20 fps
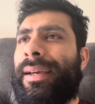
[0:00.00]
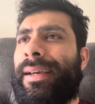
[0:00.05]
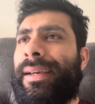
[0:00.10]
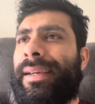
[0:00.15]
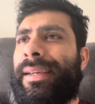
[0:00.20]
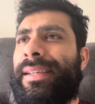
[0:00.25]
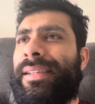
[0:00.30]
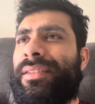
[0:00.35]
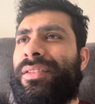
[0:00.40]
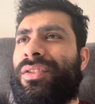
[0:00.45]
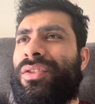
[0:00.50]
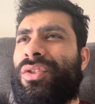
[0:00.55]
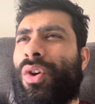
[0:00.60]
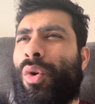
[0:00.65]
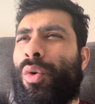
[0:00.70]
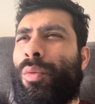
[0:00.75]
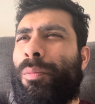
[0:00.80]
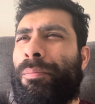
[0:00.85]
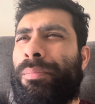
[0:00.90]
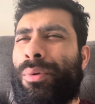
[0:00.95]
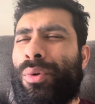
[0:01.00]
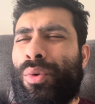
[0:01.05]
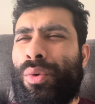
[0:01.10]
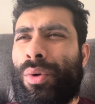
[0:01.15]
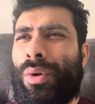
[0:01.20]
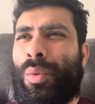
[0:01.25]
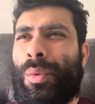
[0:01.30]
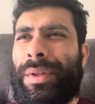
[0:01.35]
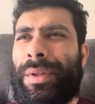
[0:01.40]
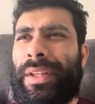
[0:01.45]
He's so
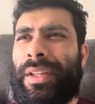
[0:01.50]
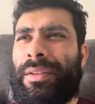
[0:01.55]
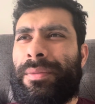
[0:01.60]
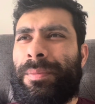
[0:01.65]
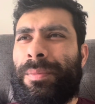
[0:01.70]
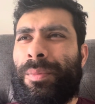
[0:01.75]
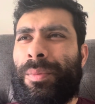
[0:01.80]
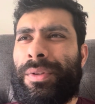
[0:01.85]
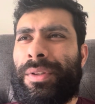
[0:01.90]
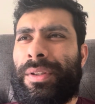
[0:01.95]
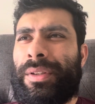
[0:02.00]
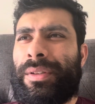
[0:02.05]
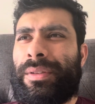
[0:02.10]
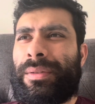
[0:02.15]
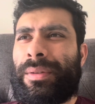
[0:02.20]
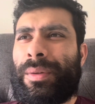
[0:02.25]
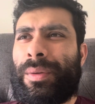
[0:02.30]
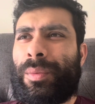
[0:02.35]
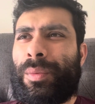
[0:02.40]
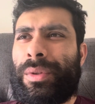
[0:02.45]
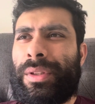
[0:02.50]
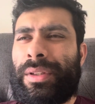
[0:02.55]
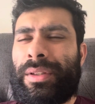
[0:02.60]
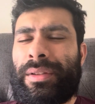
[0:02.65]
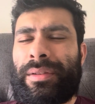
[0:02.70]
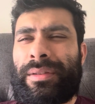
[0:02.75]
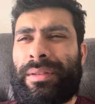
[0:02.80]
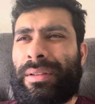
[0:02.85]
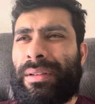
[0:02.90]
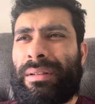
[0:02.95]
brutal with his, which is, which
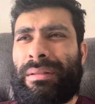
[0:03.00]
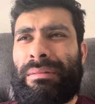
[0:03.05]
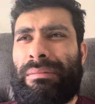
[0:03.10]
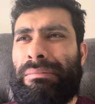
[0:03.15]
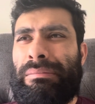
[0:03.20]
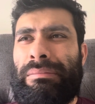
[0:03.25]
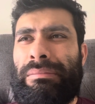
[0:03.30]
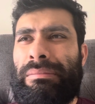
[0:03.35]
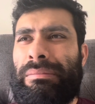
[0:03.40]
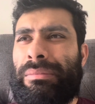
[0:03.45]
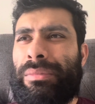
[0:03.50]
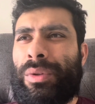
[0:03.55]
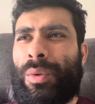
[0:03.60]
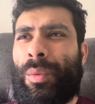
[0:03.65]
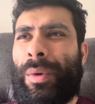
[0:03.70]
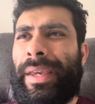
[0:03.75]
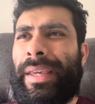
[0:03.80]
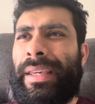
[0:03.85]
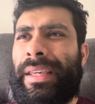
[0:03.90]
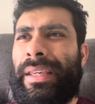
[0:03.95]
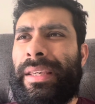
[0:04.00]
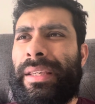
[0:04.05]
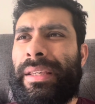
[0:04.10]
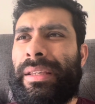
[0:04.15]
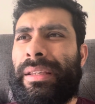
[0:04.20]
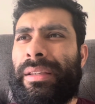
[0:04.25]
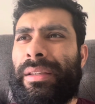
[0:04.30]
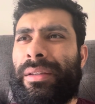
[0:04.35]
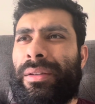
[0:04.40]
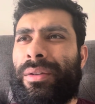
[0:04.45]
is the way
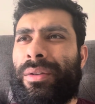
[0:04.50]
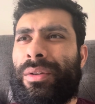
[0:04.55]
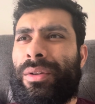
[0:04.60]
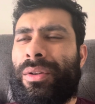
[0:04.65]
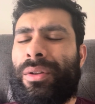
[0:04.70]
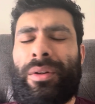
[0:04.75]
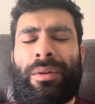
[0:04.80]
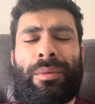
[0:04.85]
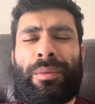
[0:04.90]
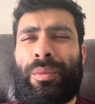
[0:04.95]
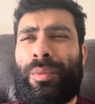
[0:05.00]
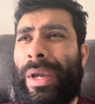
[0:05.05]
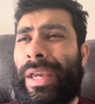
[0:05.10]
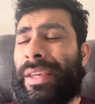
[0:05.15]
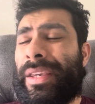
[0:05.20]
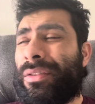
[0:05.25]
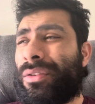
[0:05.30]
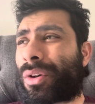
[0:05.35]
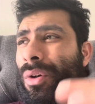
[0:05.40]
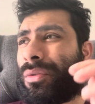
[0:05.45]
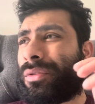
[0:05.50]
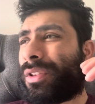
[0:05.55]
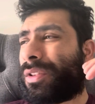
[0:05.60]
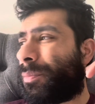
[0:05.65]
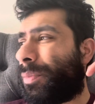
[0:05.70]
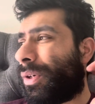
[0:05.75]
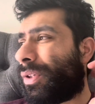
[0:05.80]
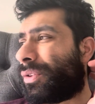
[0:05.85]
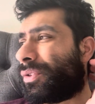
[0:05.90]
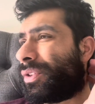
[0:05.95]
he, you know, way he throws his
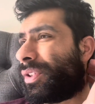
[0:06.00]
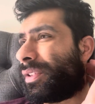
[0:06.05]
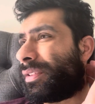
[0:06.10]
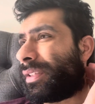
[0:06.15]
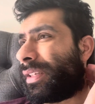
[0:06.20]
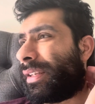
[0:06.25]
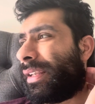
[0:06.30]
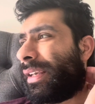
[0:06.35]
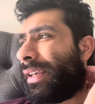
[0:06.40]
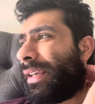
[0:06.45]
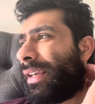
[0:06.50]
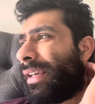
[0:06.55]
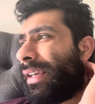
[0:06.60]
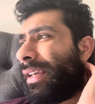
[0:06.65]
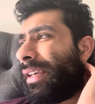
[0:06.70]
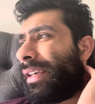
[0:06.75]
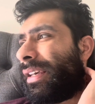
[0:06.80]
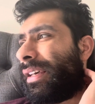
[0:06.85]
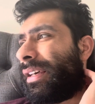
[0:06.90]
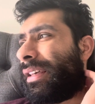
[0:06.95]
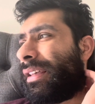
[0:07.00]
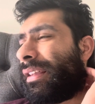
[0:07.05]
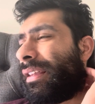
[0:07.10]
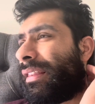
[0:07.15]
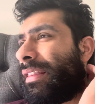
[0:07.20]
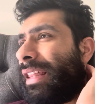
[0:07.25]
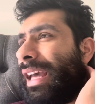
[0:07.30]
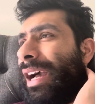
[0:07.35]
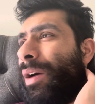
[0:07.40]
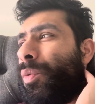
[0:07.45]
punches. And uh,
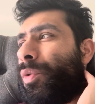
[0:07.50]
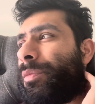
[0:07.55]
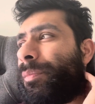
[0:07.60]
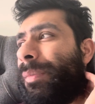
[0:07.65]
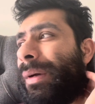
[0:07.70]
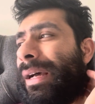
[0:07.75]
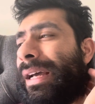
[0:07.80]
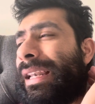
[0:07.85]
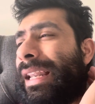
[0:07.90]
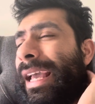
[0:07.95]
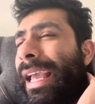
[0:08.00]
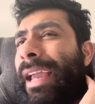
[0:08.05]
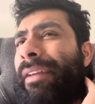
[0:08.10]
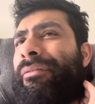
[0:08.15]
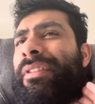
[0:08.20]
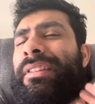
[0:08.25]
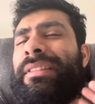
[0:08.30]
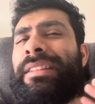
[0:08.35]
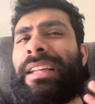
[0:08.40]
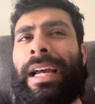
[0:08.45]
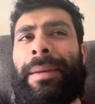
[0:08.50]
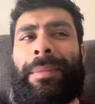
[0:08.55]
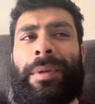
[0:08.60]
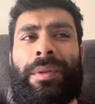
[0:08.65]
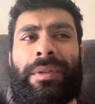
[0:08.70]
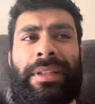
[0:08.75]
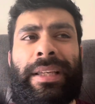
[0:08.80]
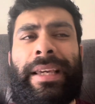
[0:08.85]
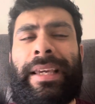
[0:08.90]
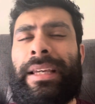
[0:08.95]
that was bad. Like every time he
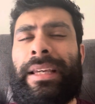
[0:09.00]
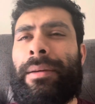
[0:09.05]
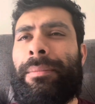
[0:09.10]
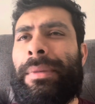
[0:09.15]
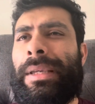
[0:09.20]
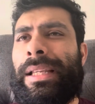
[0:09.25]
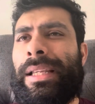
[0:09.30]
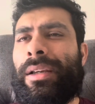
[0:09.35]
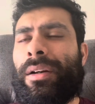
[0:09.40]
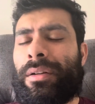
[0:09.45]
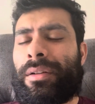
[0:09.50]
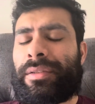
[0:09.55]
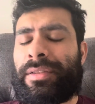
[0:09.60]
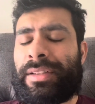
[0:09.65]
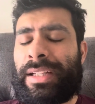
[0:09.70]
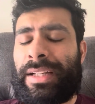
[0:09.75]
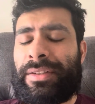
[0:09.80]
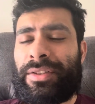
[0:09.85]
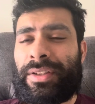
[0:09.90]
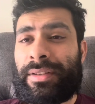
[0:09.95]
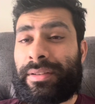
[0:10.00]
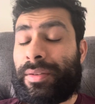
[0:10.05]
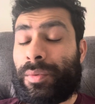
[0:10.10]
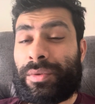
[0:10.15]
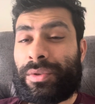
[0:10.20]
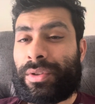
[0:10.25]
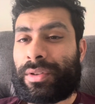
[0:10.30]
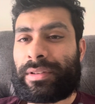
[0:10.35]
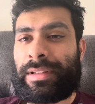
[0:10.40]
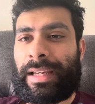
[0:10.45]
was hitting Emiliano Sanchez, he
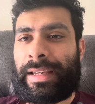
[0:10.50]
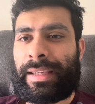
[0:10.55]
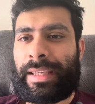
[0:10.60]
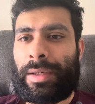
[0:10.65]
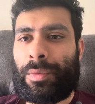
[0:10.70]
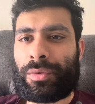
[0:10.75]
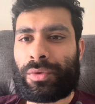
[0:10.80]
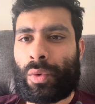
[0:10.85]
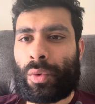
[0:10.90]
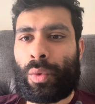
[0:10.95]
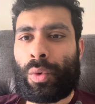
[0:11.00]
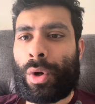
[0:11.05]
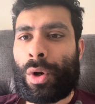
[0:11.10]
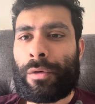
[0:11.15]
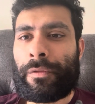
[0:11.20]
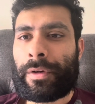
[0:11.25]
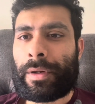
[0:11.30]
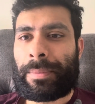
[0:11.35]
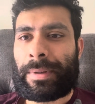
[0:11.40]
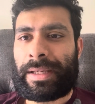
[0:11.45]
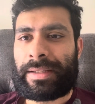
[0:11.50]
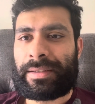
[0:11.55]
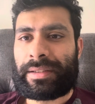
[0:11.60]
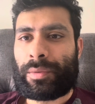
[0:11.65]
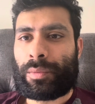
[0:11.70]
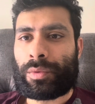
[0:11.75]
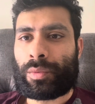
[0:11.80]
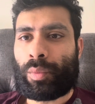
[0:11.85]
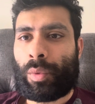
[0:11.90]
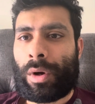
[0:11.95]
was just like he was all over the place.
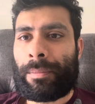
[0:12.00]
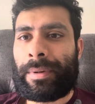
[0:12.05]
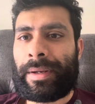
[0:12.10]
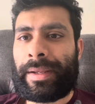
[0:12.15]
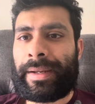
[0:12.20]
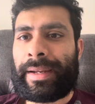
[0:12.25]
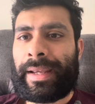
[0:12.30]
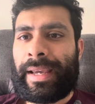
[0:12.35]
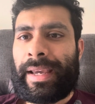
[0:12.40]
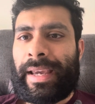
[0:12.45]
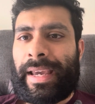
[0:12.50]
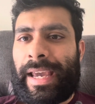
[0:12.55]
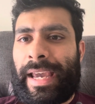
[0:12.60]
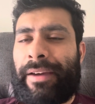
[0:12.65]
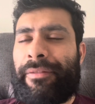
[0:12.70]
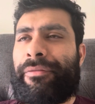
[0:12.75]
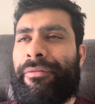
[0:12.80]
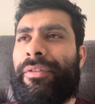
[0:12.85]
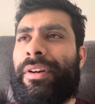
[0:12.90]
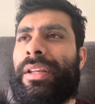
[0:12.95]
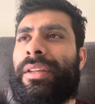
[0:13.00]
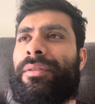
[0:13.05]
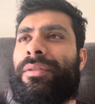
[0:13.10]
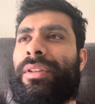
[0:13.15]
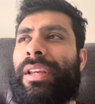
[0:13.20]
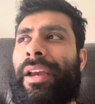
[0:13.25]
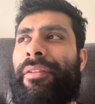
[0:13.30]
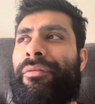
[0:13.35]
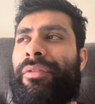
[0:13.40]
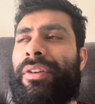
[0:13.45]
He was wobbling. Every
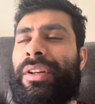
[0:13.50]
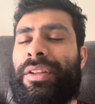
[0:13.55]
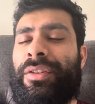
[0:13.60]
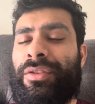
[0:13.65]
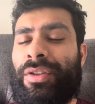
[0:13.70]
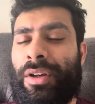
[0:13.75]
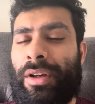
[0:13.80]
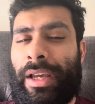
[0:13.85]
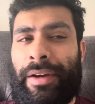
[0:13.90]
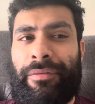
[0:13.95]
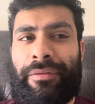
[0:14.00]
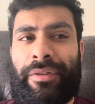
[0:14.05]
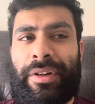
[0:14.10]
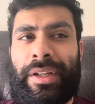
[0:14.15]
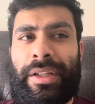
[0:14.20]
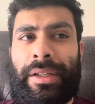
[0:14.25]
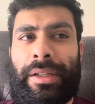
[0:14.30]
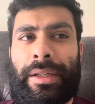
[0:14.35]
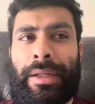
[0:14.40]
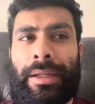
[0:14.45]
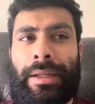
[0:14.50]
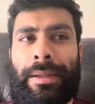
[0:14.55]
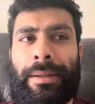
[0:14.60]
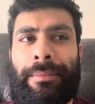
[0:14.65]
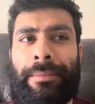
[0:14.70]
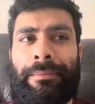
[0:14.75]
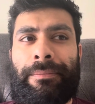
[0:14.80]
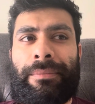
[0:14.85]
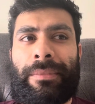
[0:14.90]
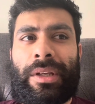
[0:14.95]
every every
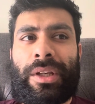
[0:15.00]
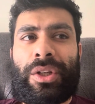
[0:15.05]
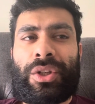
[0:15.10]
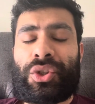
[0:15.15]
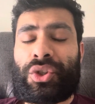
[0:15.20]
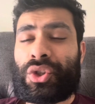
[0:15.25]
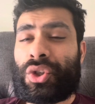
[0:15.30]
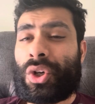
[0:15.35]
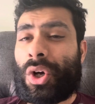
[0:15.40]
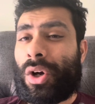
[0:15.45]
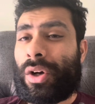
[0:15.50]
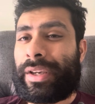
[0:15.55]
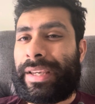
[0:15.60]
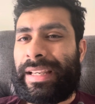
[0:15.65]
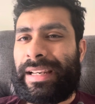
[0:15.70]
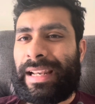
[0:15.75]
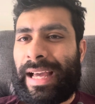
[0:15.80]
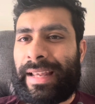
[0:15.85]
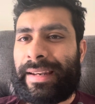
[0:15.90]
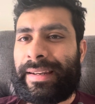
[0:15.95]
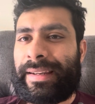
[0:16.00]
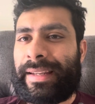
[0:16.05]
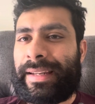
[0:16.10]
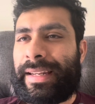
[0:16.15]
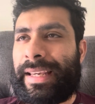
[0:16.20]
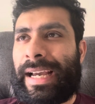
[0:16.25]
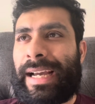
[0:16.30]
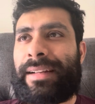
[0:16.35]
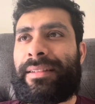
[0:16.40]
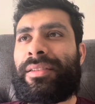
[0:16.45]
um, shot he landed,
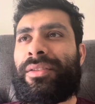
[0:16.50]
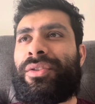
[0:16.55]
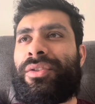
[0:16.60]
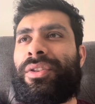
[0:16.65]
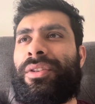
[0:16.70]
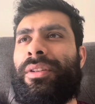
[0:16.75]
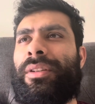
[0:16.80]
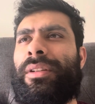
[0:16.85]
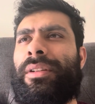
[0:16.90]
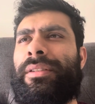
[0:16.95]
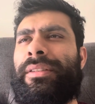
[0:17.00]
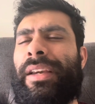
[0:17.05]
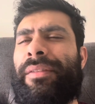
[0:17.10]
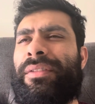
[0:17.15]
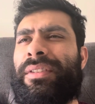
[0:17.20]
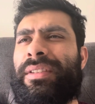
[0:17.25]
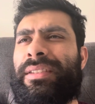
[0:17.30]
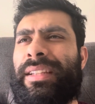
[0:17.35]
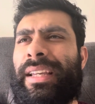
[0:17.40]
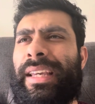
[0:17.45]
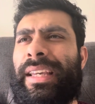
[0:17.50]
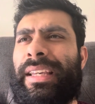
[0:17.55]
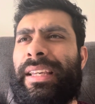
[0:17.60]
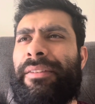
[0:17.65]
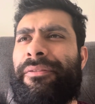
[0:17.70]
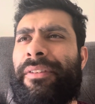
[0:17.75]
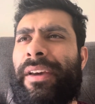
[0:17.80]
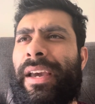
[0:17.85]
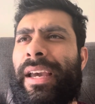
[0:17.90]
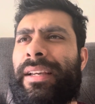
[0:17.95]
it had such a devastating
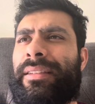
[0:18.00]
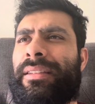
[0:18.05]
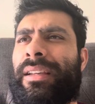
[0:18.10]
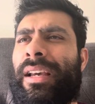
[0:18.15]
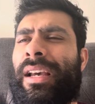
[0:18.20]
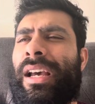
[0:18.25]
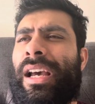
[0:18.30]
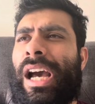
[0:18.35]
effect.